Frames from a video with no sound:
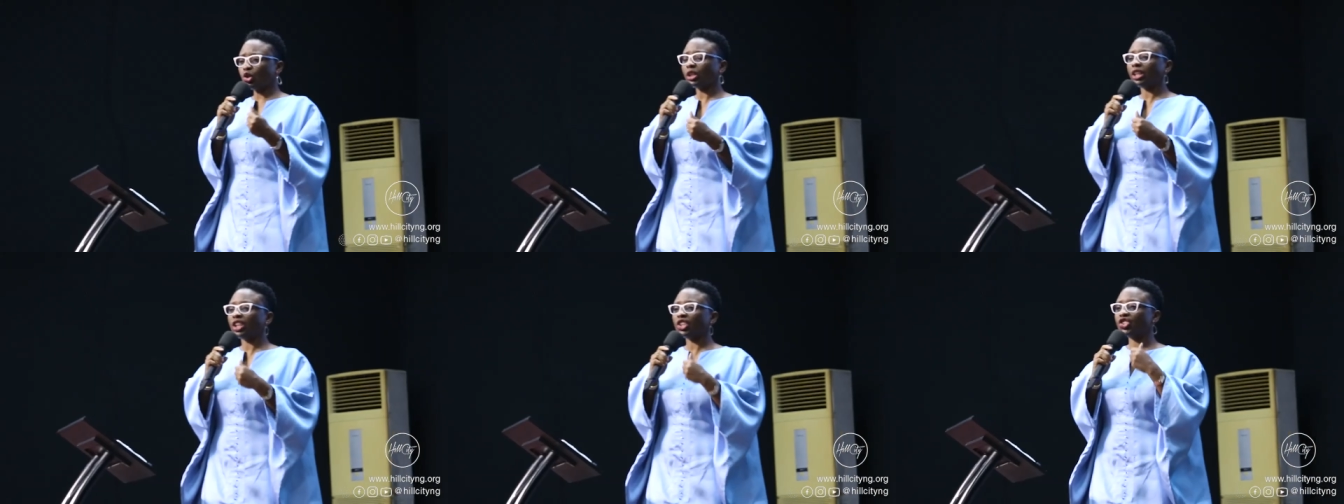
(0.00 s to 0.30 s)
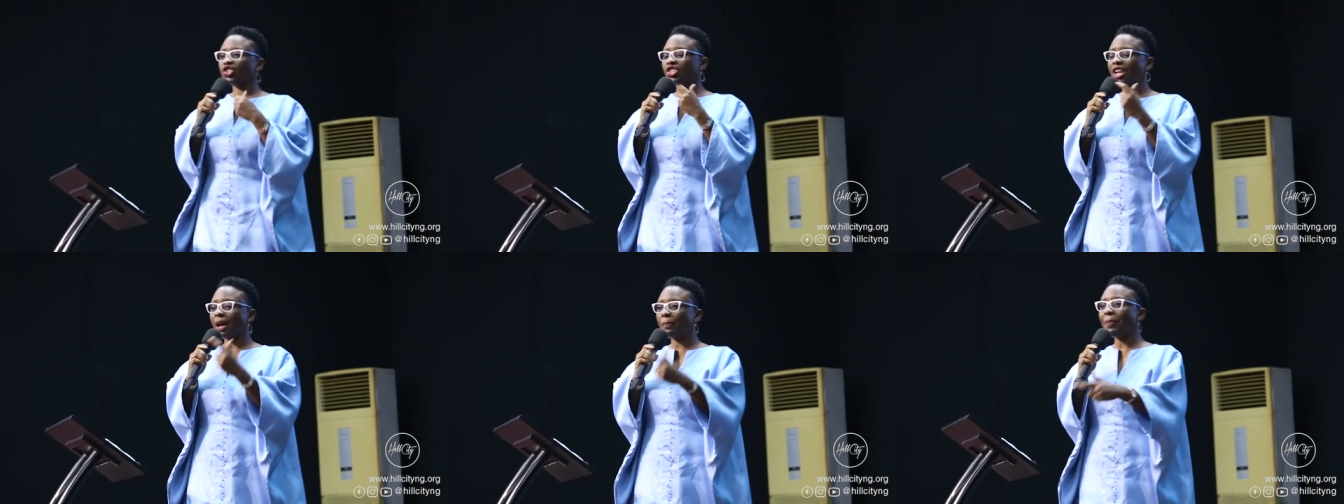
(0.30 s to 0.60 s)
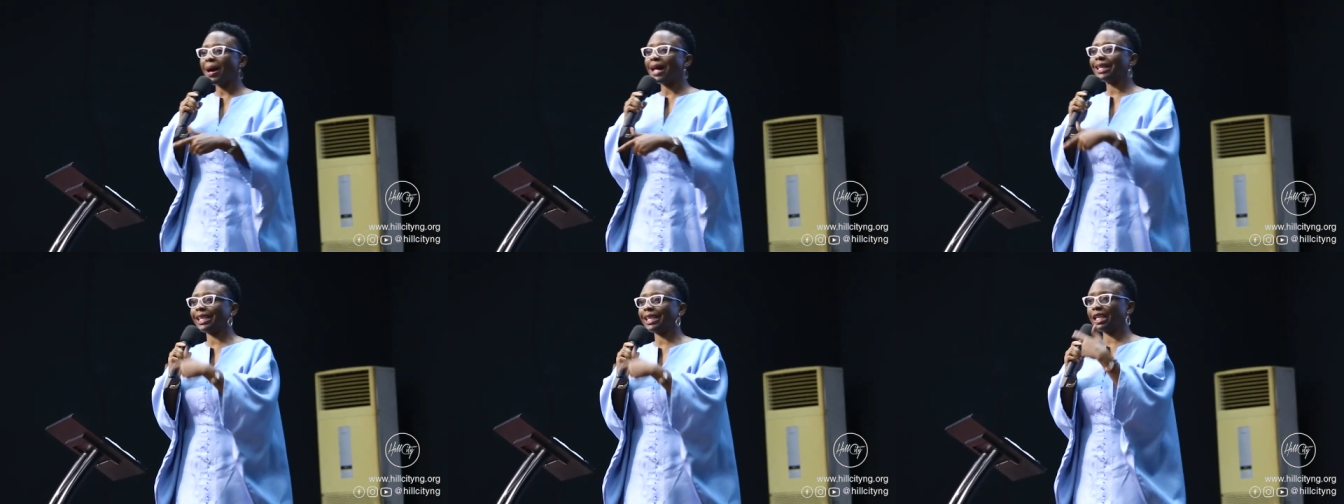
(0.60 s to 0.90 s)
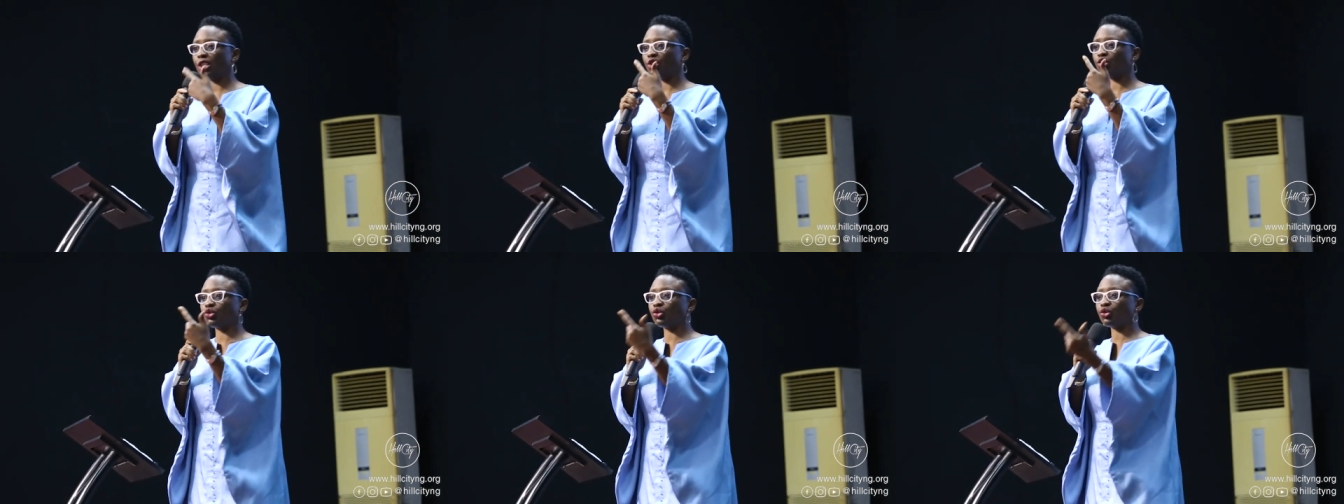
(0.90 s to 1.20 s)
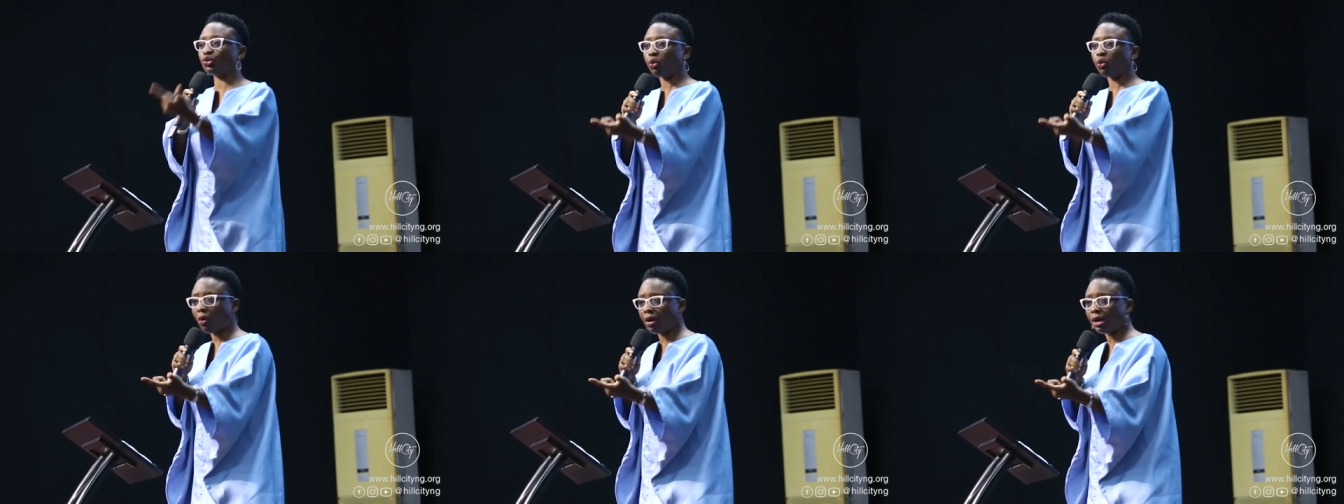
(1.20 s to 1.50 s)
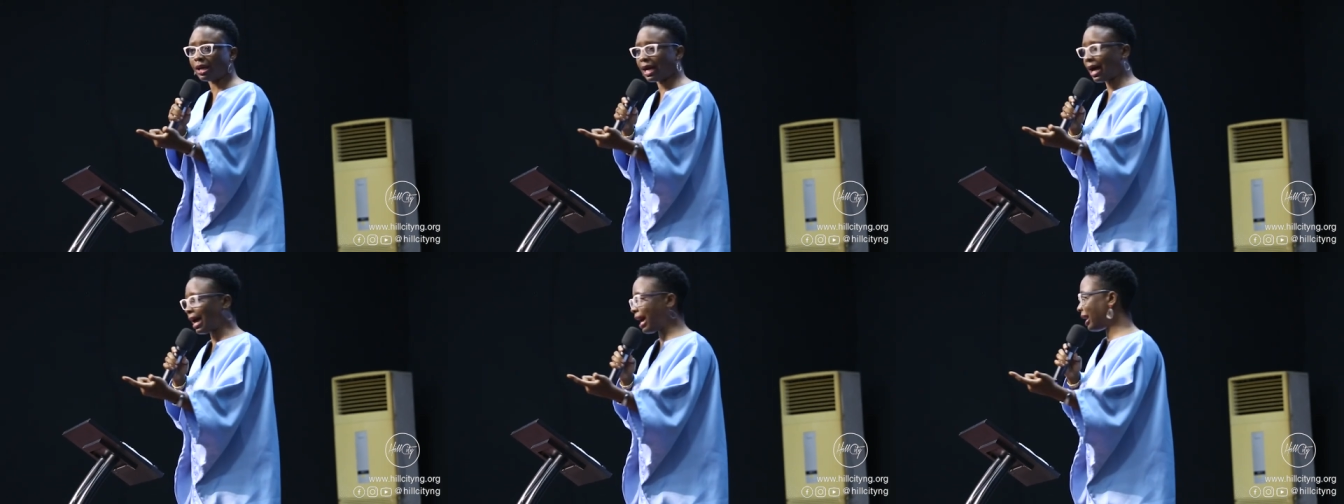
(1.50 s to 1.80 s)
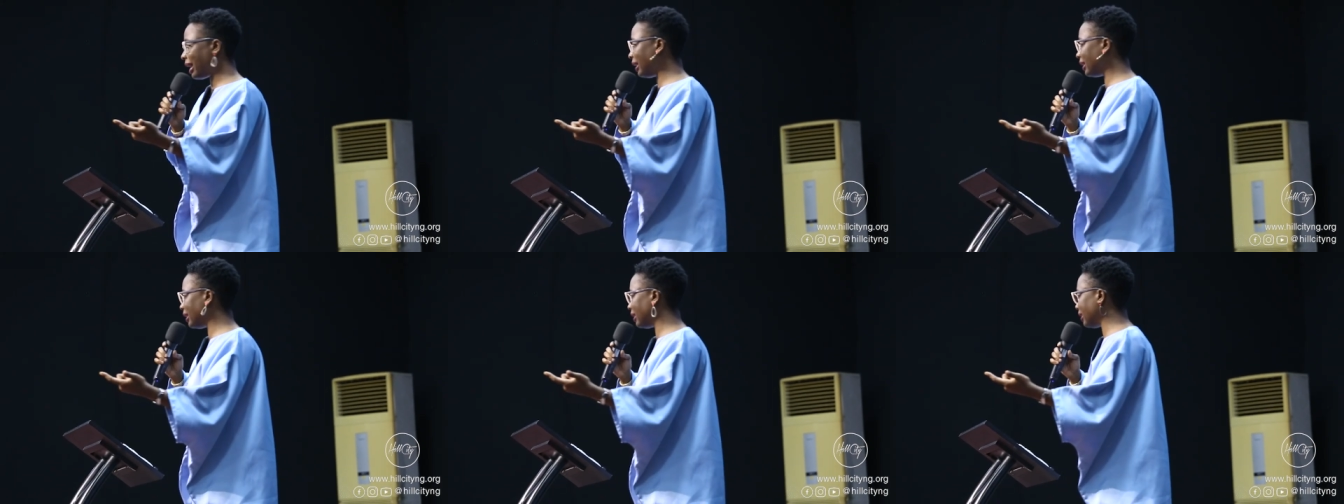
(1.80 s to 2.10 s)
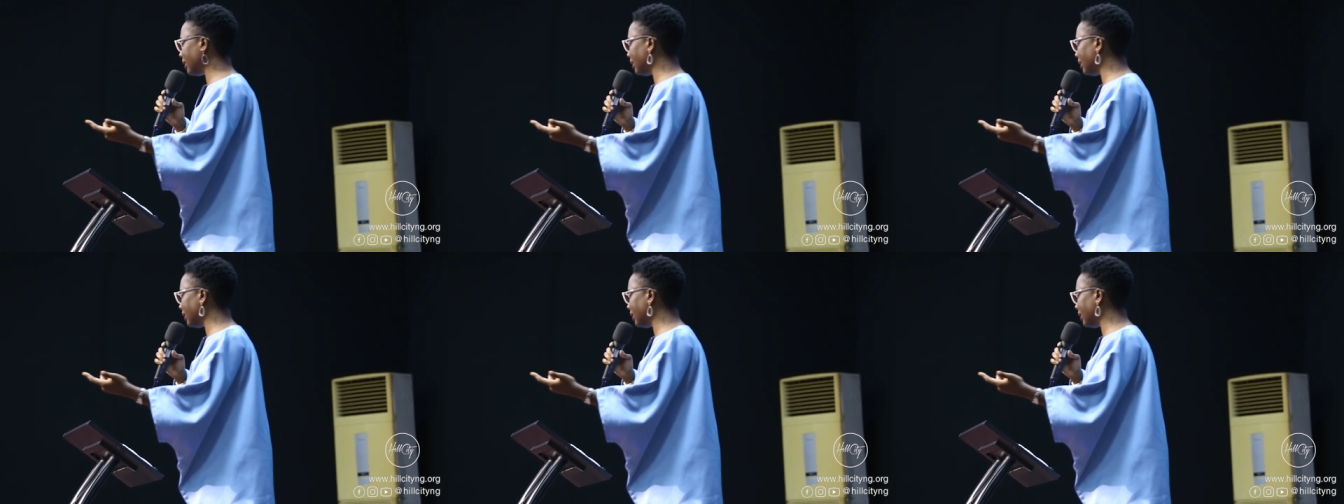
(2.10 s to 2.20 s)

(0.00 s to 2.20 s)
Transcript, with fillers: So the shepherd is stronger,